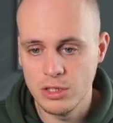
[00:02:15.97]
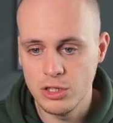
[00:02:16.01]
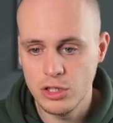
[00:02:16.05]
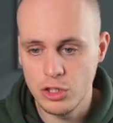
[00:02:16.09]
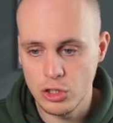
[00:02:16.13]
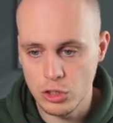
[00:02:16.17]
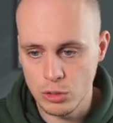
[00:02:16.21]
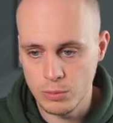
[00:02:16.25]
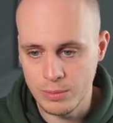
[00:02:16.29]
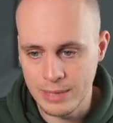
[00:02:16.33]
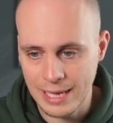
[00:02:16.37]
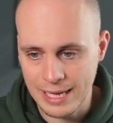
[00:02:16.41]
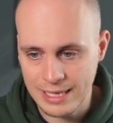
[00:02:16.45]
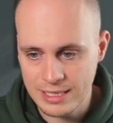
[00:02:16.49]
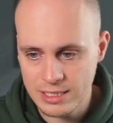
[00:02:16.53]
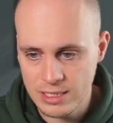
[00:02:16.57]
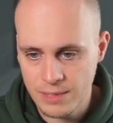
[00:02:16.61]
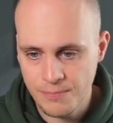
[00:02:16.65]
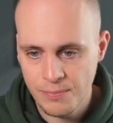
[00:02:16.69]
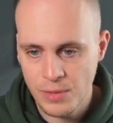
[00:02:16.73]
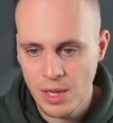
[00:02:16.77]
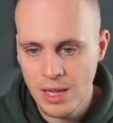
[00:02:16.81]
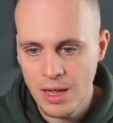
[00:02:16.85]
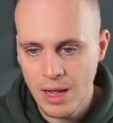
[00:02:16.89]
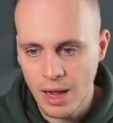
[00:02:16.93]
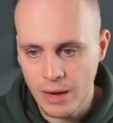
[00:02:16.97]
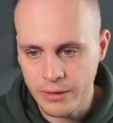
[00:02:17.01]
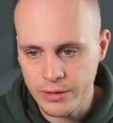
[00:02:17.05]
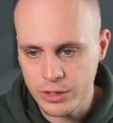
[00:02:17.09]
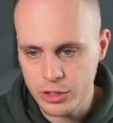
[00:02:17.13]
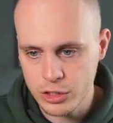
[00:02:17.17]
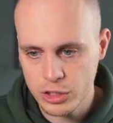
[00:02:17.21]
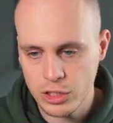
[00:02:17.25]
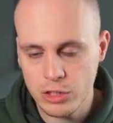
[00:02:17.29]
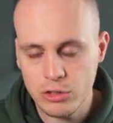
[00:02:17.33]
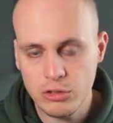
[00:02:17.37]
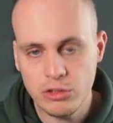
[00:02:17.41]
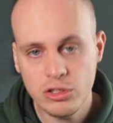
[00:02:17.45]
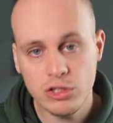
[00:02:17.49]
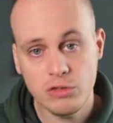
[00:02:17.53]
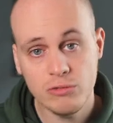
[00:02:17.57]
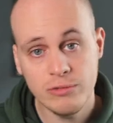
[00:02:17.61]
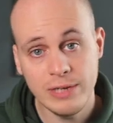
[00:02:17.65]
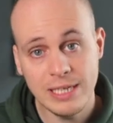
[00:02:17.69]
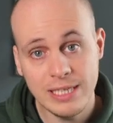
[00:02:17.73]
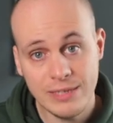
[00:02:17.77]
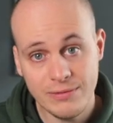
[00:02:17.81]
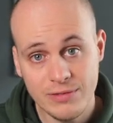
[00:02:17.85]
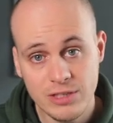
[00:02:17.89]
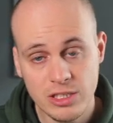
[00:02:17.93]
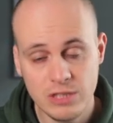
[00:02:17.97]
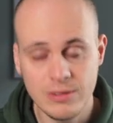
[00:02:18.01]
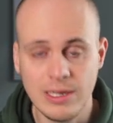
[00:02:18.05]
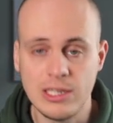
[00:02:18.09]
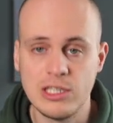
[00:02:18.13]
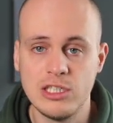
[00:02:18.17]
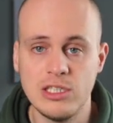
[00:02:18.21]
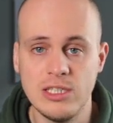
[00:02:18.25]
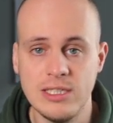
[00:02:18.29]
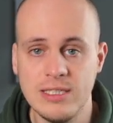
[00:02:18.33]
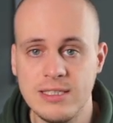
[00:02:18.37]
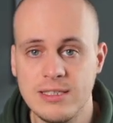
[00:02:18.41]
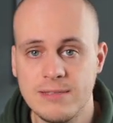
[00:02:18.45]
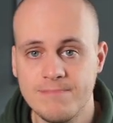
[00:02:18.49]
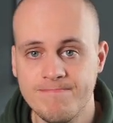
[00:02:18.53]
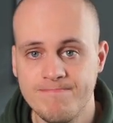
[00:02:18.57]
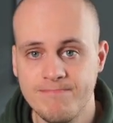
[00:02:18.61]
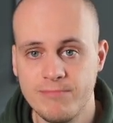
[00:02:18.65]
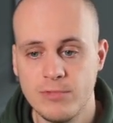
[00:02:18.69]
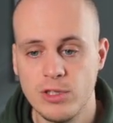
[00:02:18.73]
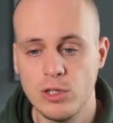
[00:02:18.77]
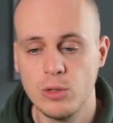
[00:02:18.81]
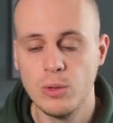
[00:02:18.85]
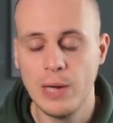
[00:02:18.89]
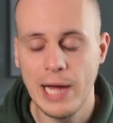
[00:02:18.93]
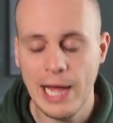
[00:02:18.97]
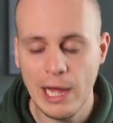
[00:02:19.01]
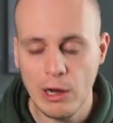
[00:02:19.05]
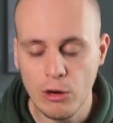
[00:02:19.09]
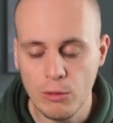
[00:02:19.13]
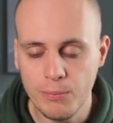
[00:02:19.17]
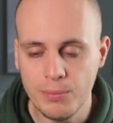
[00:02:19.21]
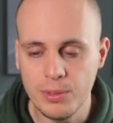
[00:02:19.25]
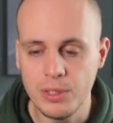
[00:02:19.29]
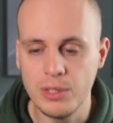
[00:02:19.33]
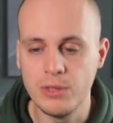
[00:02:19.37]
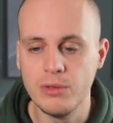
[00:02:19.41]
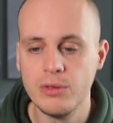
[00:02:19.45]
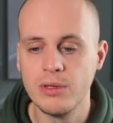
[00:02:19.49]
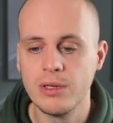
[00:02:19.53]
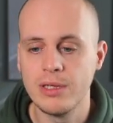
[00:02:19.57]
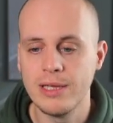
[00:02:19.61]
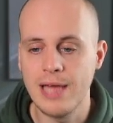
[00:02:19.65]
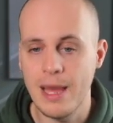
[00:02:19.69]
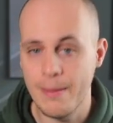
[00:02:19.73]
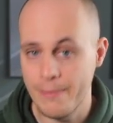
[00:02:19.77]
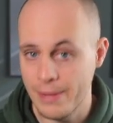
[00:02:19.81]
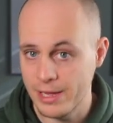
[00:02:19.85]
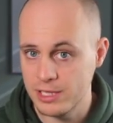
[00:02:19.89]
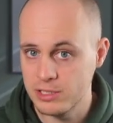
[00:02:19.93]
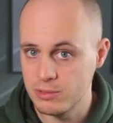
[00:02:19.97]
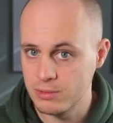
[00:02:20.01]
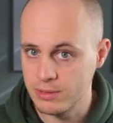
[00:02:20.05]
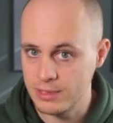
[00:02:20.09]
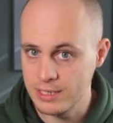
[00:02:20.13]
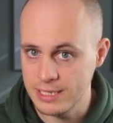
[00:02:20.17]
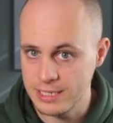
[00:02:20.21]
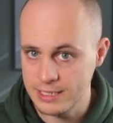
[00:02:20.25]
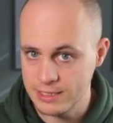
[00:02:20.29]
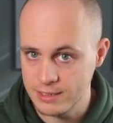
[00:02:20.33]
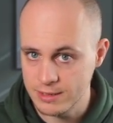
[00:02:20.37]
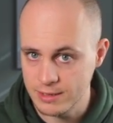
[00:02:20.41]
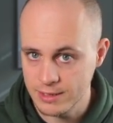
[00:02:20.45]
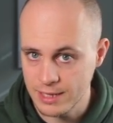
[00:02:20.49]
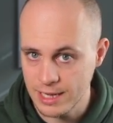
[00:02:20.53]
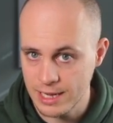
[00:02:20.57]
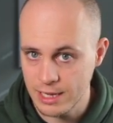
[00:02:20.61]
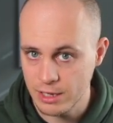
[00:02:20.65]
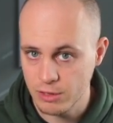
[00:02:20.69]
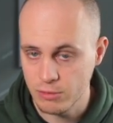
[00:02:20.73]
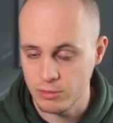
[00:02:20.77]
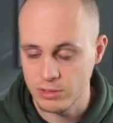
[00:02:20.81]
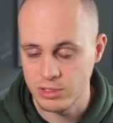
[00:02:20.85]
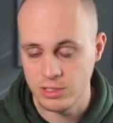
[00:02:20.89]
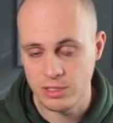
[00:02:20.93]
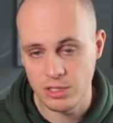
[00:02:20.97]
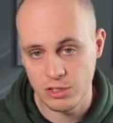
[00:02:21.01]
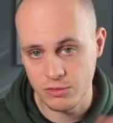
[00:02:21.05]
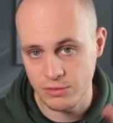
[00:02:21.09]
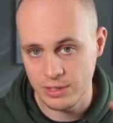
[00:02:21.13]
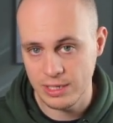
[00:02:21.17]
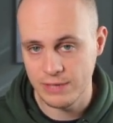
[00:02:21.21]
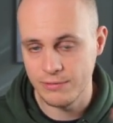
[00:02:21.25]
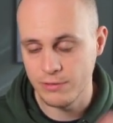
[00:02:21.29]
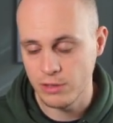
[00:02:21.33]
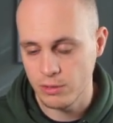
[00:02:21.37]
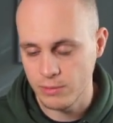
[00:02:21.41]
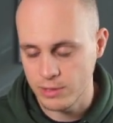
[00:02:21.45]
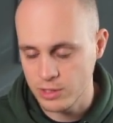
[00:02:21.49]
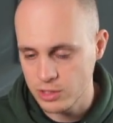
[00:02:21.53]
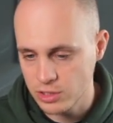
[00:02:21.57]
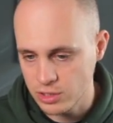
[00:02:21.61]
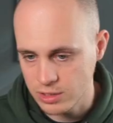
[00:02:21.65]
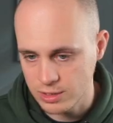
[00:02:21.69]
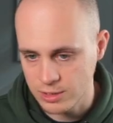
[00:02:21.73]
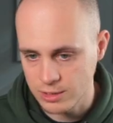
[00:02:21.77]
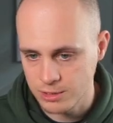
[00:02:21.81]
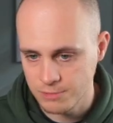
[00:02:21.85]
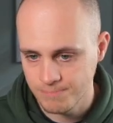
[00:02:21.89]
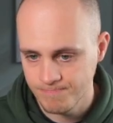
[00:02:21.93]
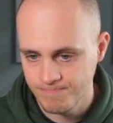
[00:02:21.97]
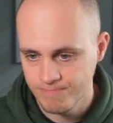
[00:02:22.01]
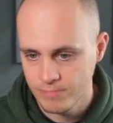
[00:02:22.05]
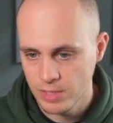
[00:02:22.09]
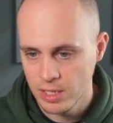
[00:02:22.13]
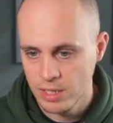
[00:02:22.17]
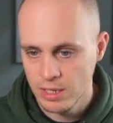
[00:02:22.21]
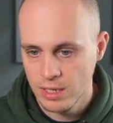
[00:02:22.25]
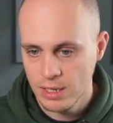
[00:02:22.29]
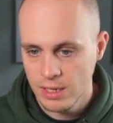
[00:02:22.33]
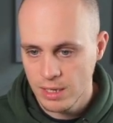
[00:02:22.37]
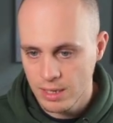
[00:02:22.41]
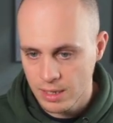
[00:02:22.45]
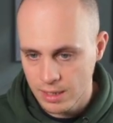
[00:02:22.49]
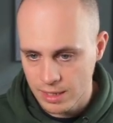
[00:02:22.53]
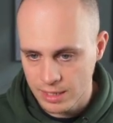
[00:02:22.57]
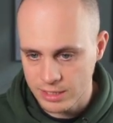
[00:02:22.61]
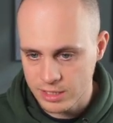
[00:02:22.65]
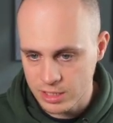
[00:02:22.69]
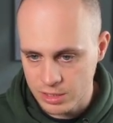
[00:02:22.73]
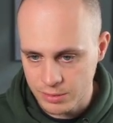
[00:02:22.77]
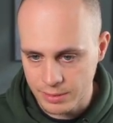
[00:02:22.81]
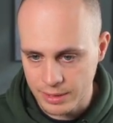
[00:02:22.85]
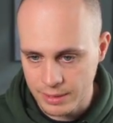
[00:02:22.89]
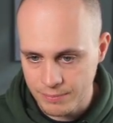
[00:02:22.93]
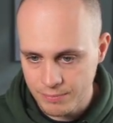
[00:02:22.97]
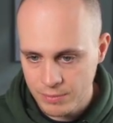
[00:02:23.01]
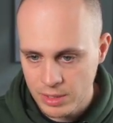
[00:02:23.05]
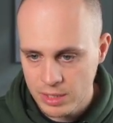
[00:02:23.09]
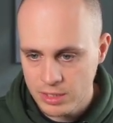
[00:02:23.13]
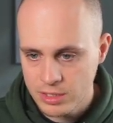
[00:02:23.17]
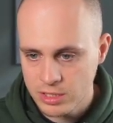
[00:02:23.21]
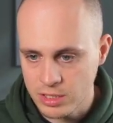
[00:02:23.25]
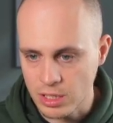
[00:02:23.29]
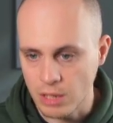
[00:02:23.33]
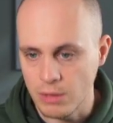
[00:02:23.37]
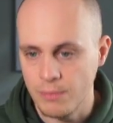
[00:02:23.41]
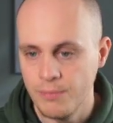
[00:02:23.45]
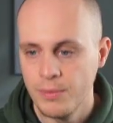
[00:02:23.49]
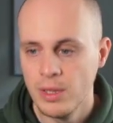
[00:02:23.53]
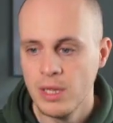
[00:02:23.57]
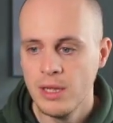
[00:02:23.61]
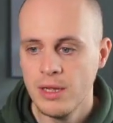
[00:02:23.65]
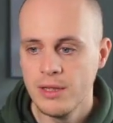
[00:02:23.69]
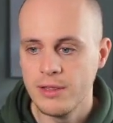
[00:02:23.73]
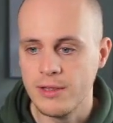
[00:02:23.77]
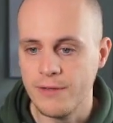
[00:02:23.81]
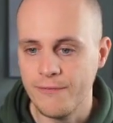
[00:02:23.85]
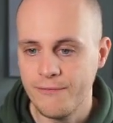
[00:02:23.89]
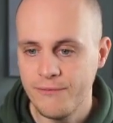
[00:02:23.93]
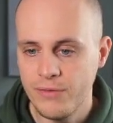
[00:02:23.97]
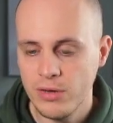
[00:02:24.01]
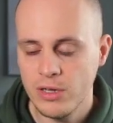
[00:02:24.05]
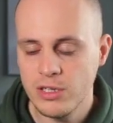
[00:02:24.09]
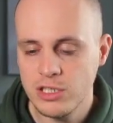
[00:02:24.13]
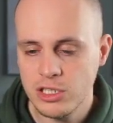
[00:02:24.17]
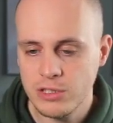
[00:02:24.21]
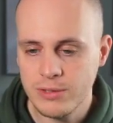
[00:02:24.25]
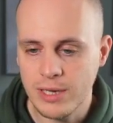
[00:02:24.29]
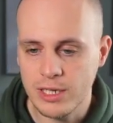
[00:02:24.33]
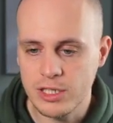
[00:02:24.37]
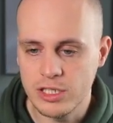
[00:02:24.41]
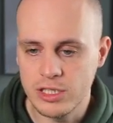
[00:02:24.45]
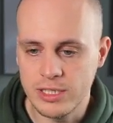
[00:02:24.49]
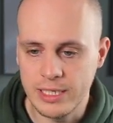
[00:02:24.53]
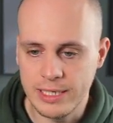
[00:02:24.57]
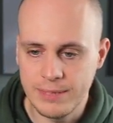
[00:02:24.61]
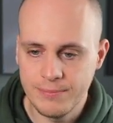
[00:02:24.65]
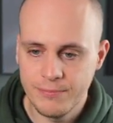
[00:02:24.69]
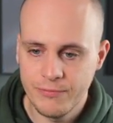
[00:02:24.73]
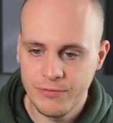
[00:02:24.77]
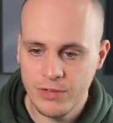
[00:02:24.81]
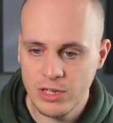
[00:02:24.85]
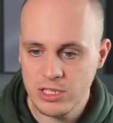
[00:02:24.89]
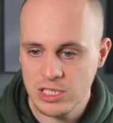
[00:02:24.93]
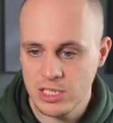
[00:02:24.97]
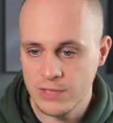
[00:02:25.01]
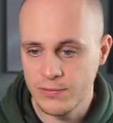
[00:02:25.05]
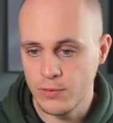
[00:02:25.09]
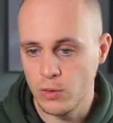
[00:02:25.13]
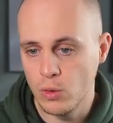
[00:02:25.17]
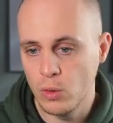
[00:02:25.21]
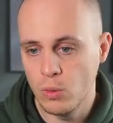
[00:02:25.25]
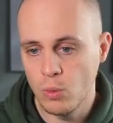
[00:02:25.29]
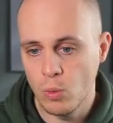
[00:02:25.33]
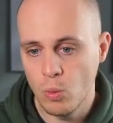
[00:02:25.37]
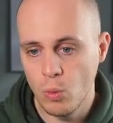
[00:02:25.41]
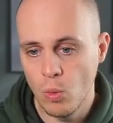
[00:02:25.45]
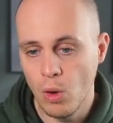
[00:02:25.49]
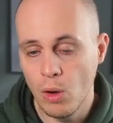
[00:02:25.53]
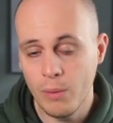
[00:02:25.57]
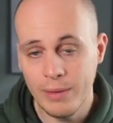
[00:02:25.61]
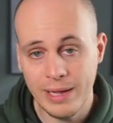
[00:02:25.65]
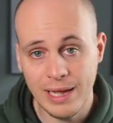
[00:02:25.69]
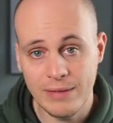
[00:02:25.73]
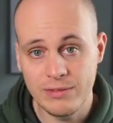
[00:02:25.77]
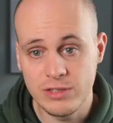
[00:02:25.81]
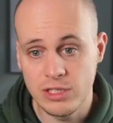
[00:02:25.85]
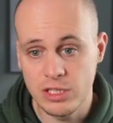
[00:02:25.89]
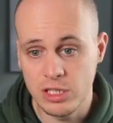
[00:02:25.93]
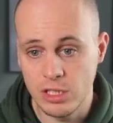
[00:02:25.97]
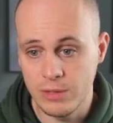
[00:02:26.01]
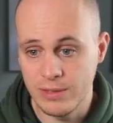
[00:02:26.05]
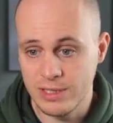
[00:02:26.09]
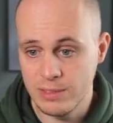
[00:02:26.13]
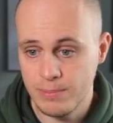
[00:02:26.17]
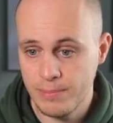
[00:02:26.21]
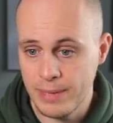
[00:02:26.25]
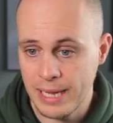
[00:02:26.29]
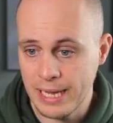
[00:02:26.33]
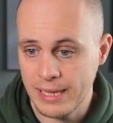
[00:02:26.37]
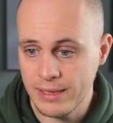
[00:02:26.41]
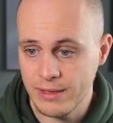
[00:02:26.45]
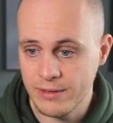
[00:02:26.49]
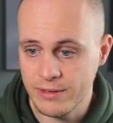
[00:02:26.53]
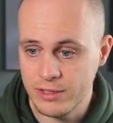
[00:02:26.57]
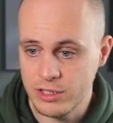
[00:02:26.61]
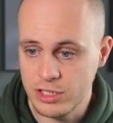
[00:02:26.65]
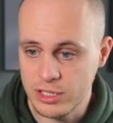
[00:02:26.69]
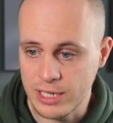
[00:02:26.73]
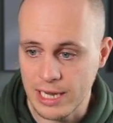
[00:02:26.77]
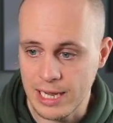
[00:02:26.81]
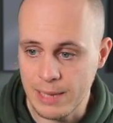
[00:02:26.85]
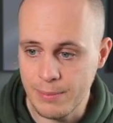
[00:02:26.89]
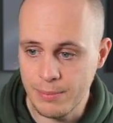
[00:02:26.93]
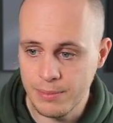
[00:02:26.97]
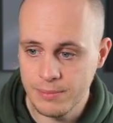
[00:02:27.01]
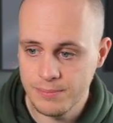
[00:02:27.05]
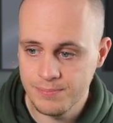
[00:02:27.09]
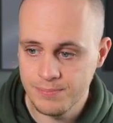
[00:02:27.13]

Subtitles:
cube nets. I'm going to show you three different strategies that will help you get better at these, okay, across the three different questions. Let's do it. So the first strategy, first of all, what we have to do is pick the shape,